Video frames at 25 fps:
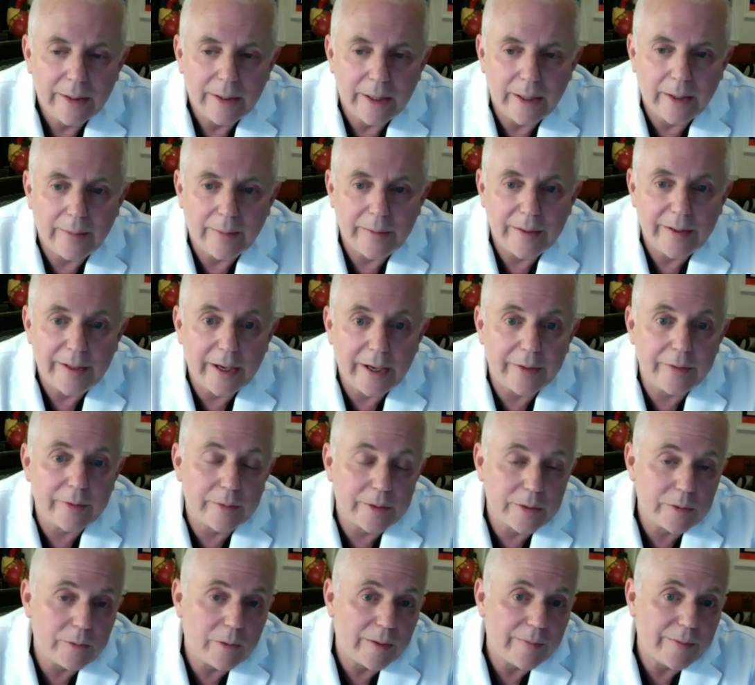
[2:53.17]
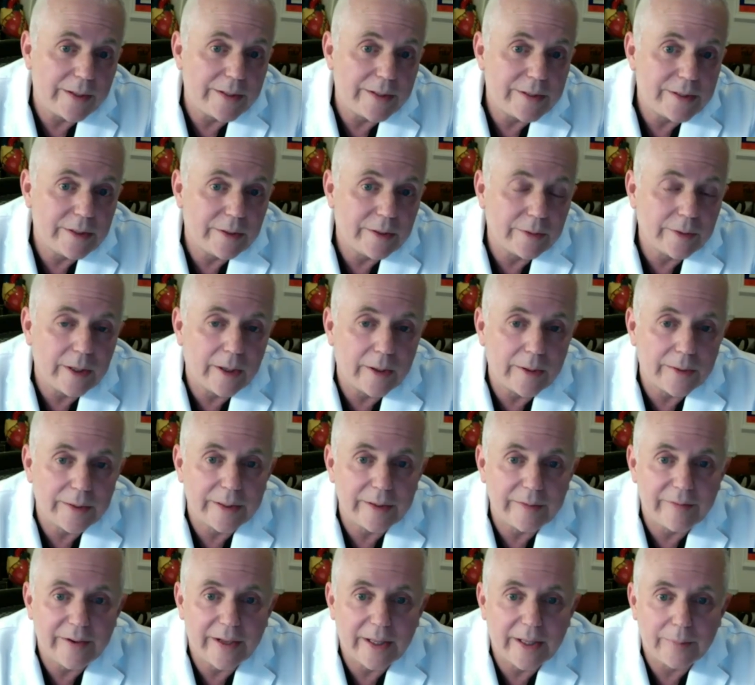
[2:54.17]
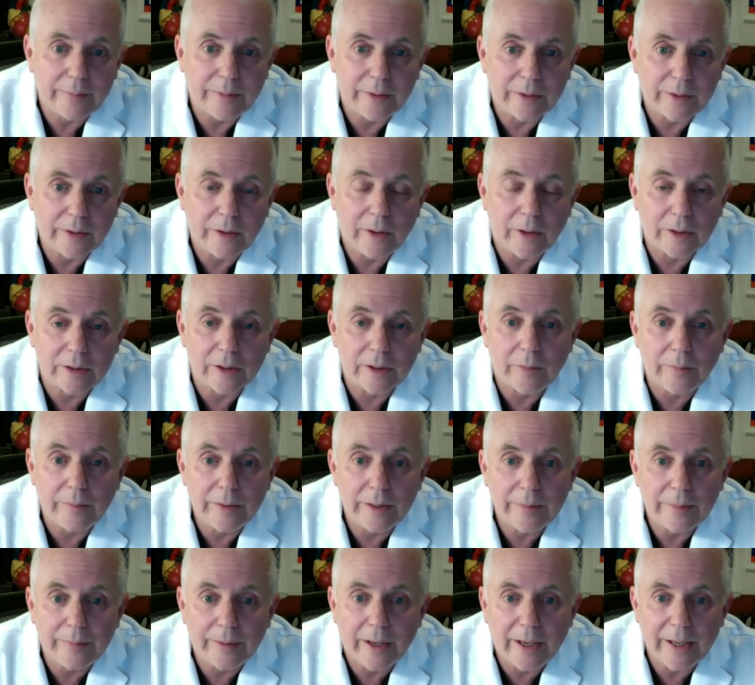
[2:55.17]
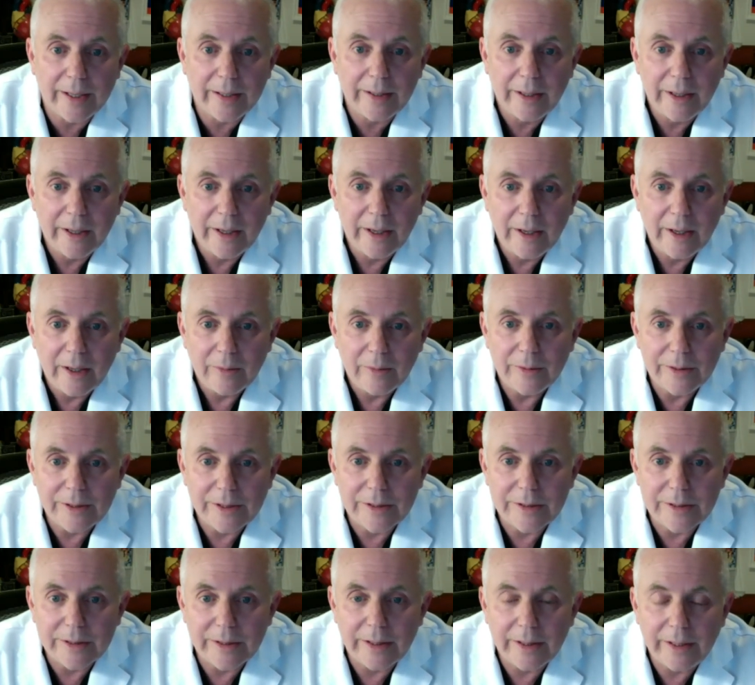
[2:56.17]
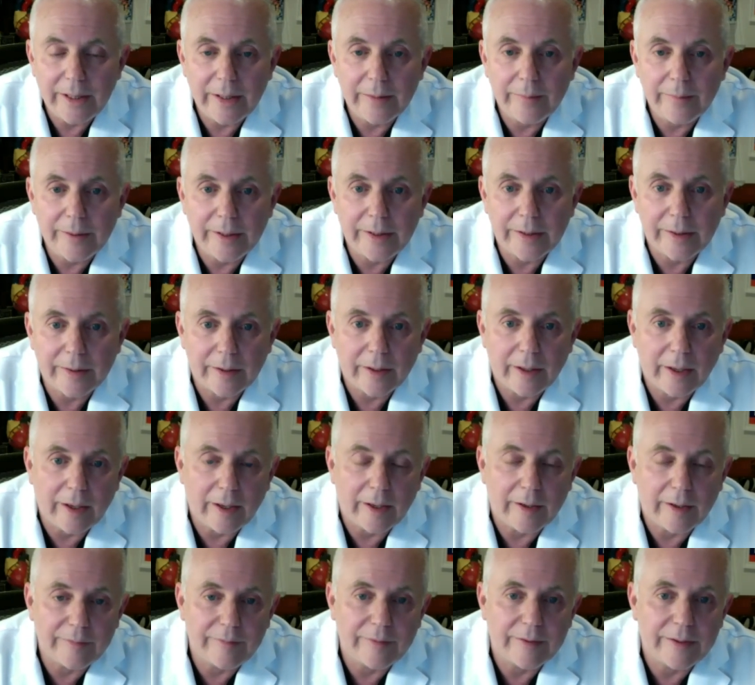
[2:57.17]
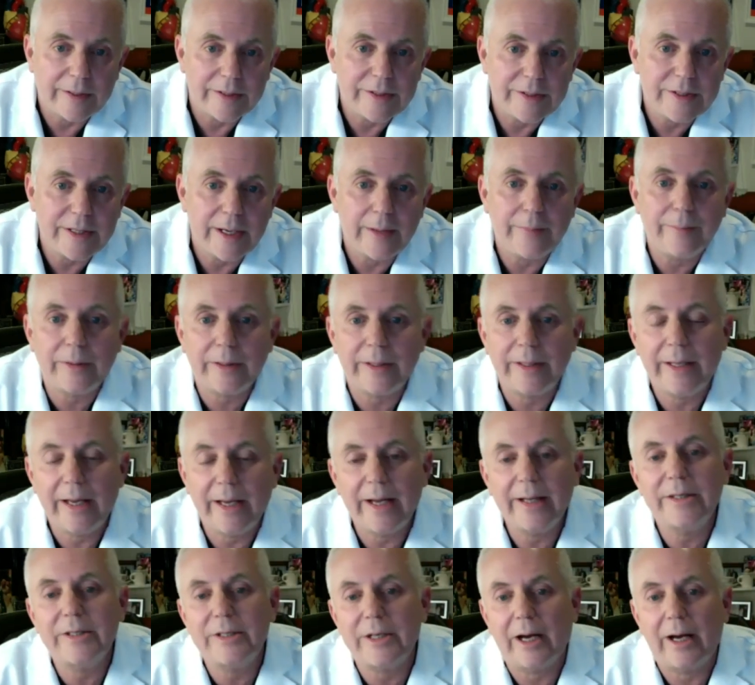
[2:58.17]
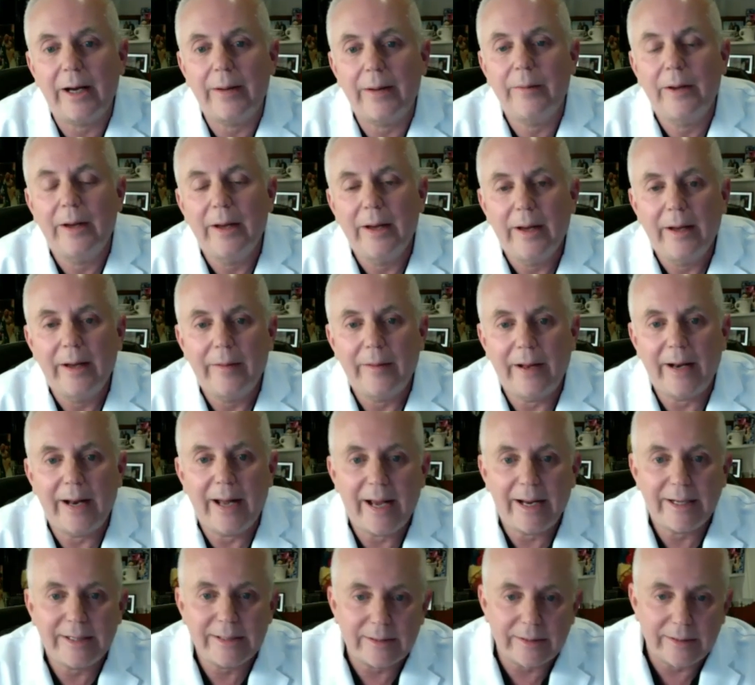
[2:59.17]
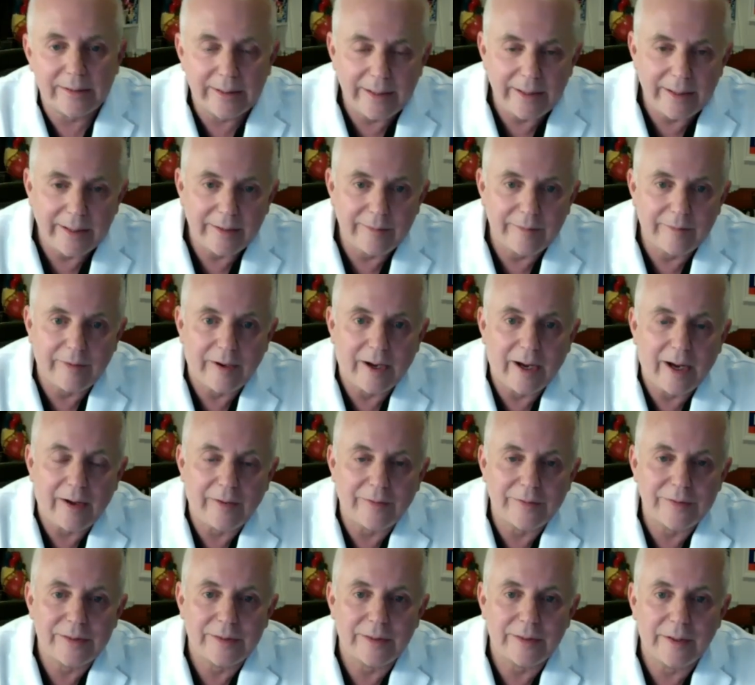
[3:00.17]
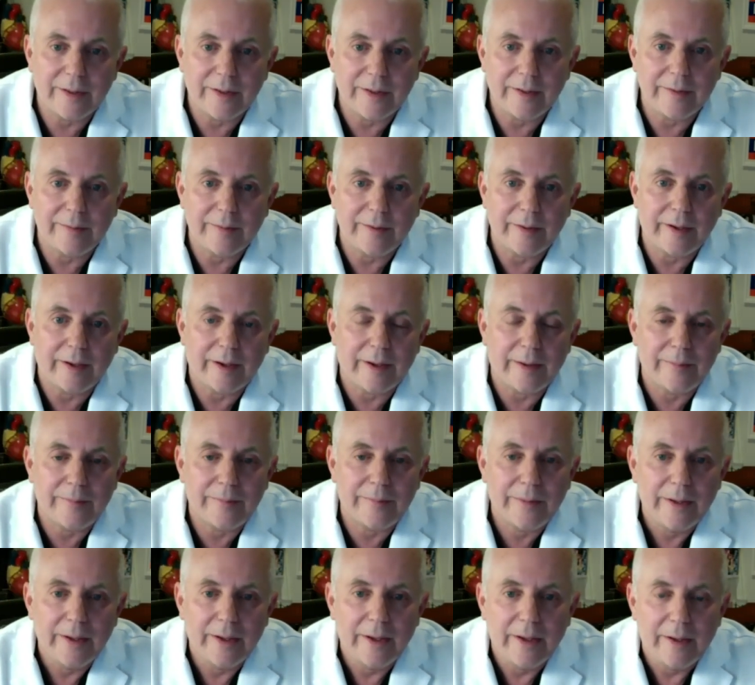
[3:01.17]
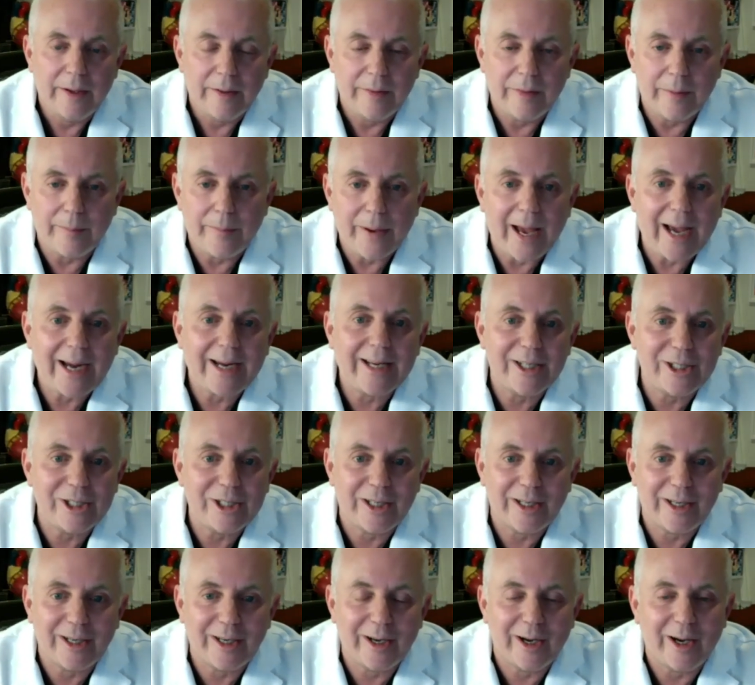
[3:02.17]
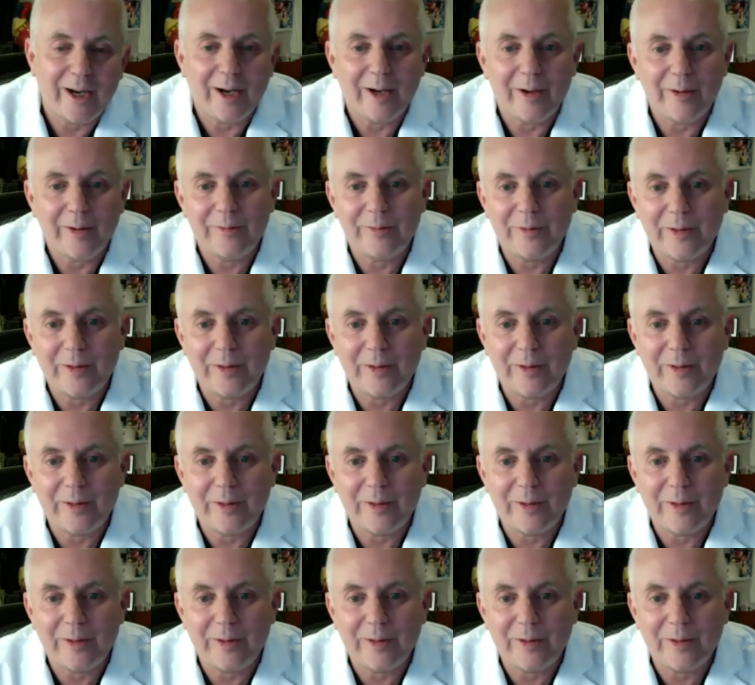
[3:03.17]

And the other is one that's still currently available called lomitapide, which is an inhibitor of an assembly enzyme that actually involves the packaging of